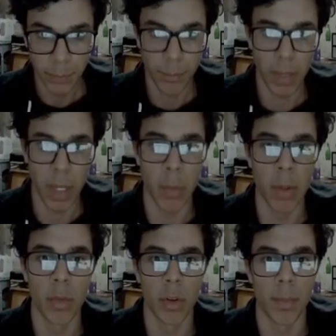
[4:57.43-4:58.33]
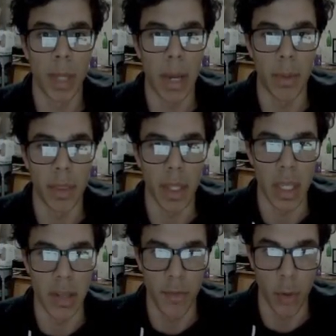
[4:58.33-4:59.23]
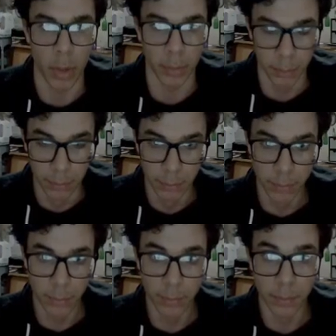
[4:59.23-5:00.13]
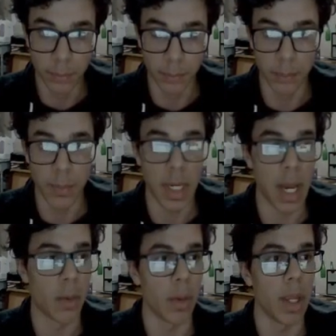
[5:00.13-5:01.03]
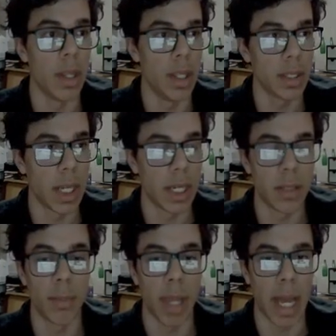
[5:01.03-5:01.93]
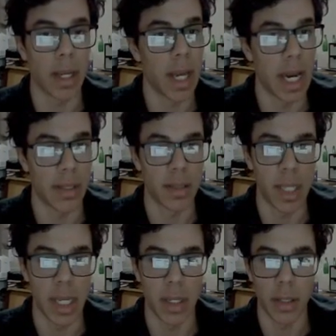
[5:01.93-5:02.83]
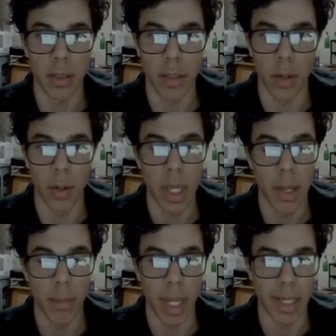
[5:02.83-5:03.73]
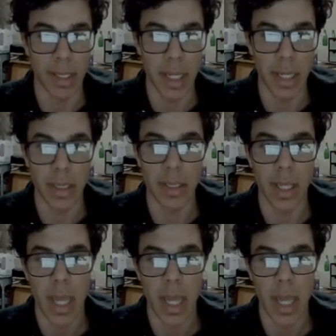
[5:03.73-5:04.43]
and we will reply with e4. Now, in this case, black has to take. So black takes,